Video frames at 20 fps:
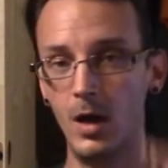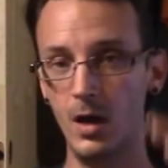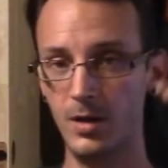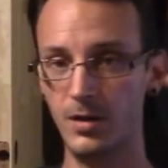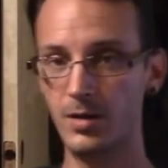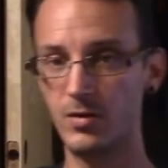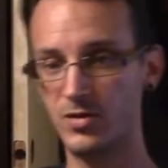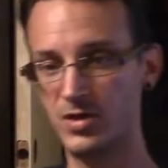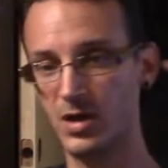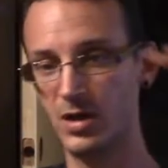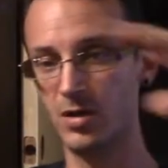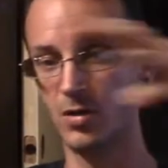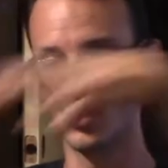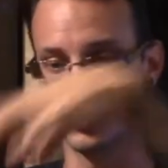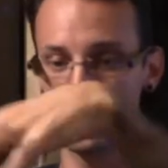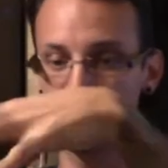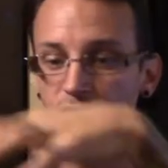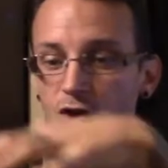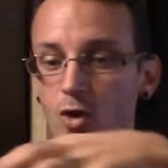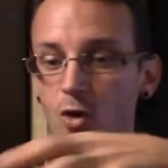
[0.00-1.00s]
There's a little
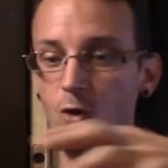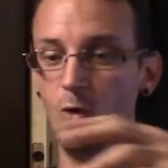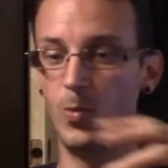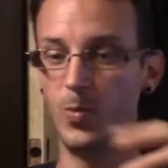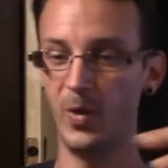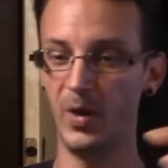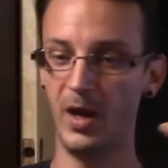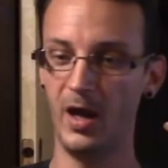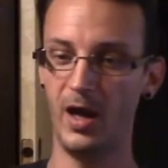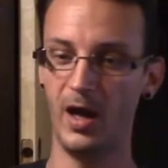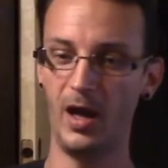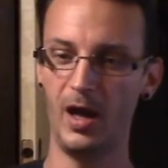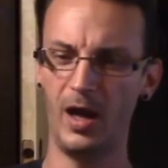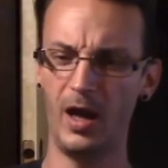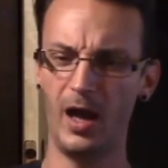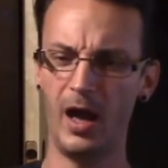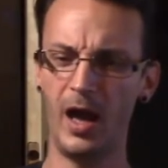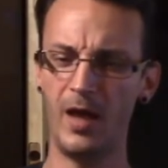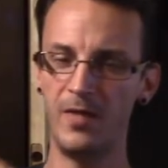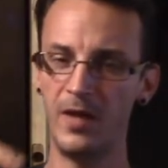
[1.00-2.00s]
scoop,
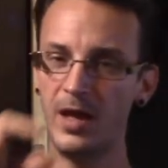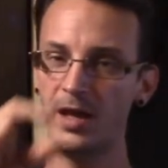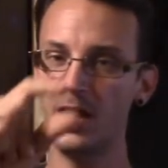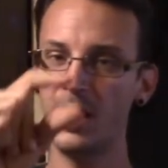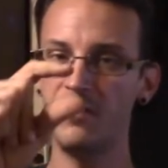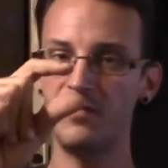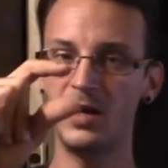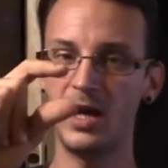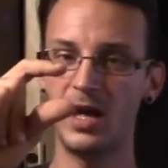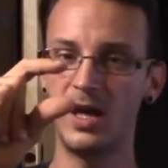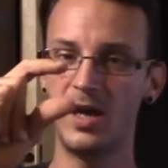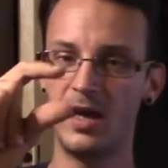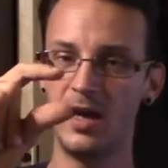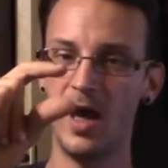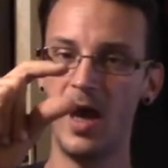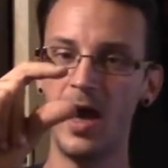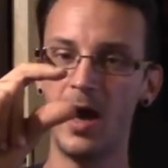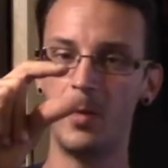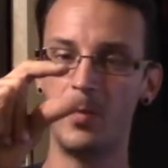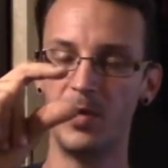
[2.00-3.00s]
and they left a
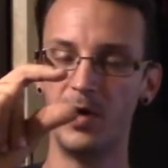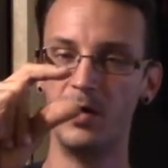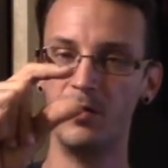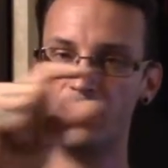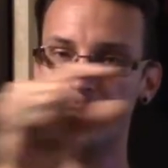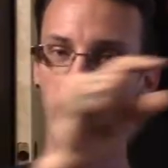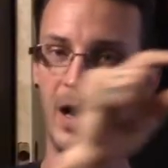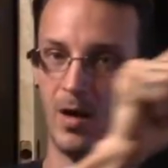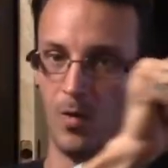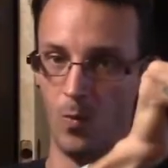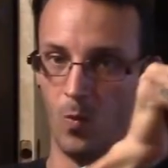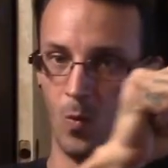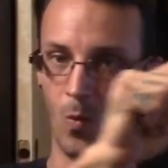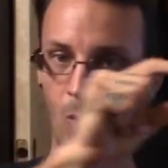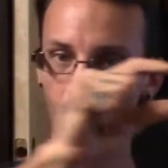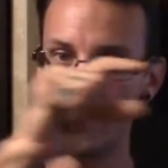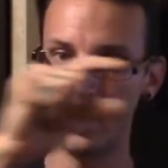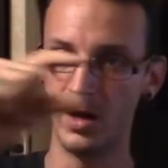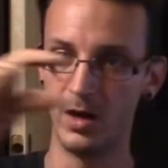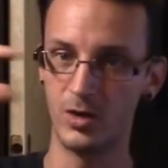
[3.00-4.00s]
gap of about
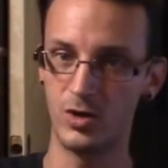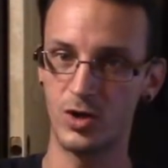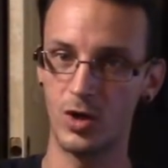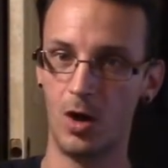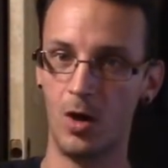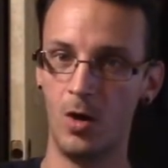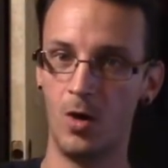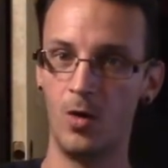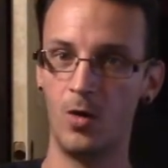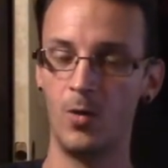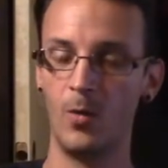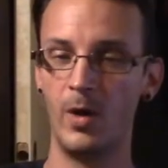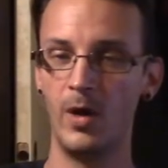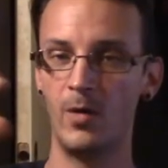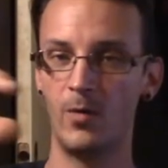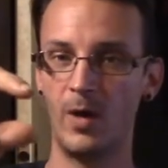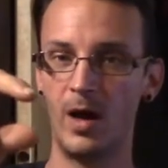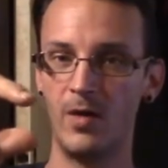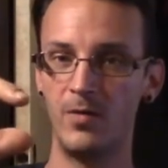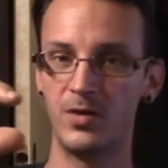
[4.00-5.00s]
one inch all the way
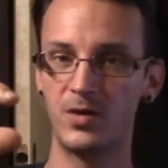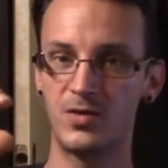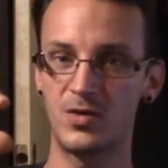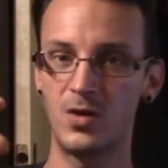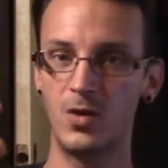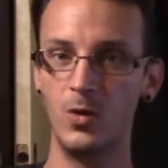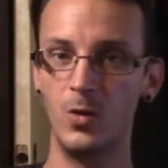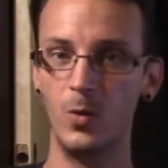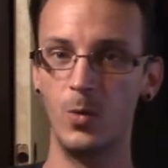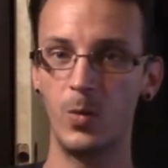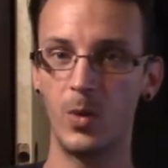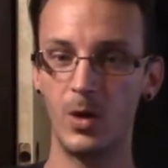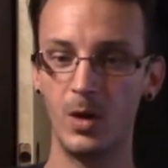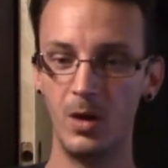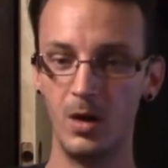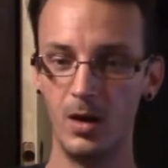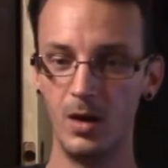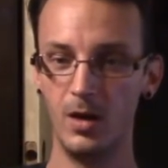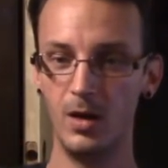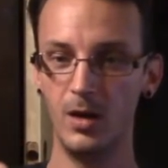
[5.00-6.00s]
around the scoop
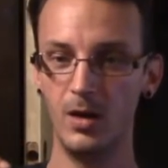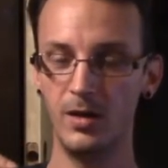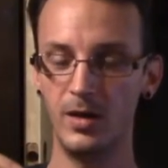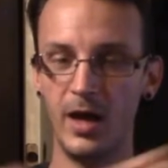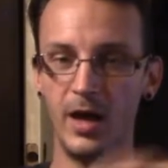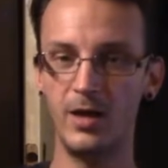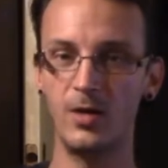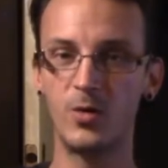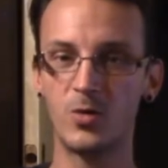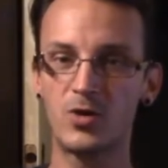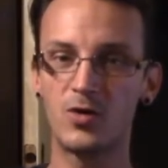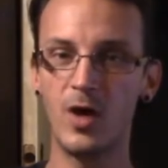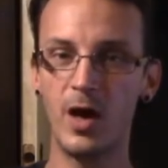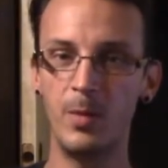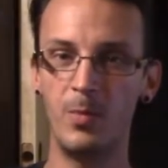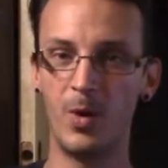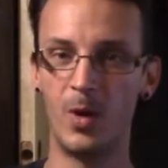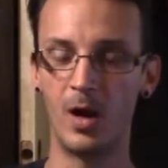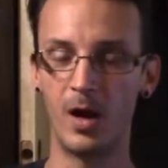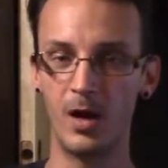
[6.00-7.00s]
that had no
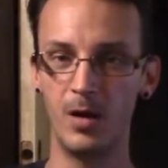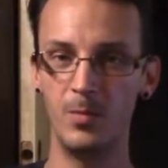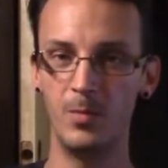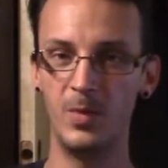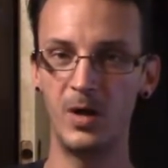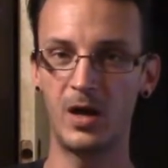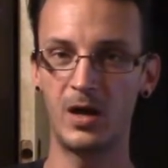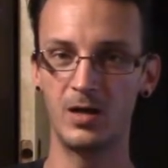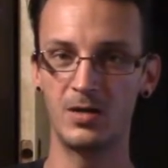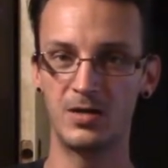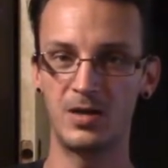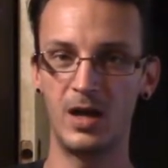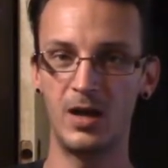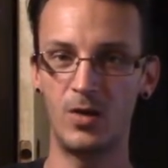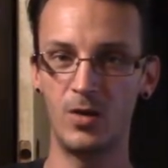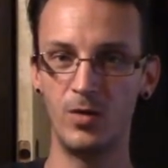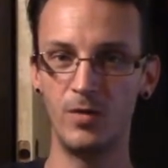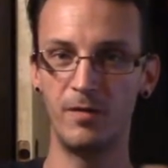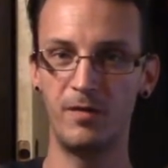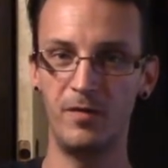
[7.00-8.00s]
stripe on it because they
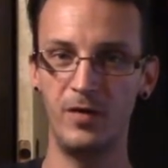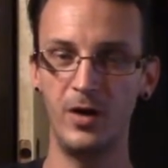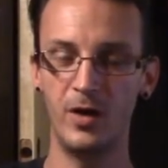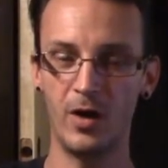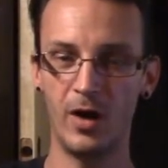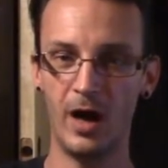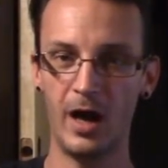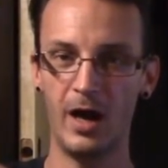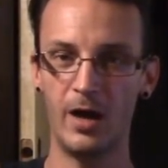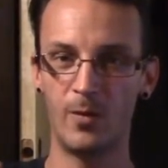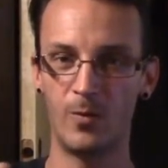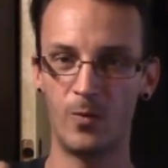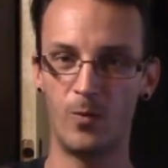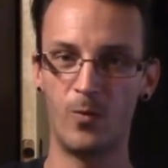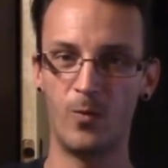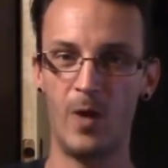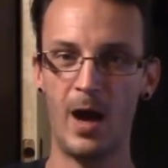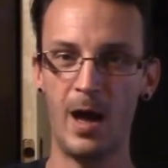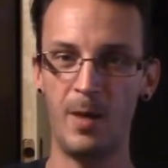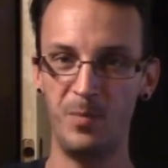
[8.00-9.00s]
couldn't figure out how to
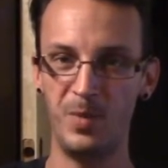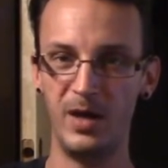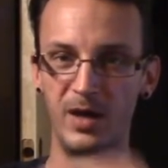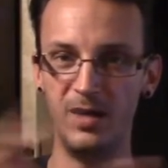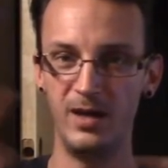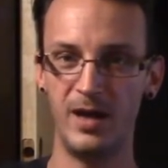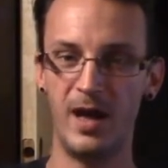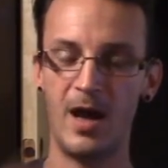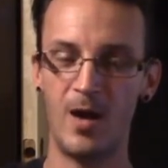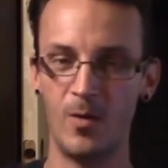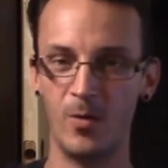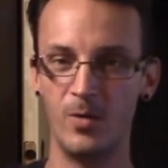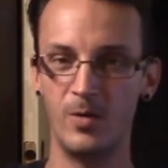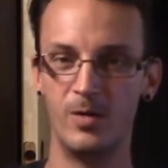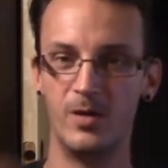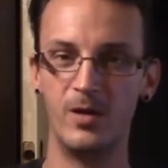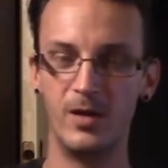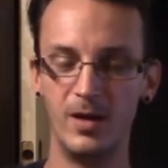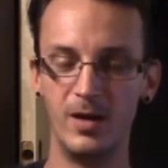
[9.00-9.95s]
wrap it down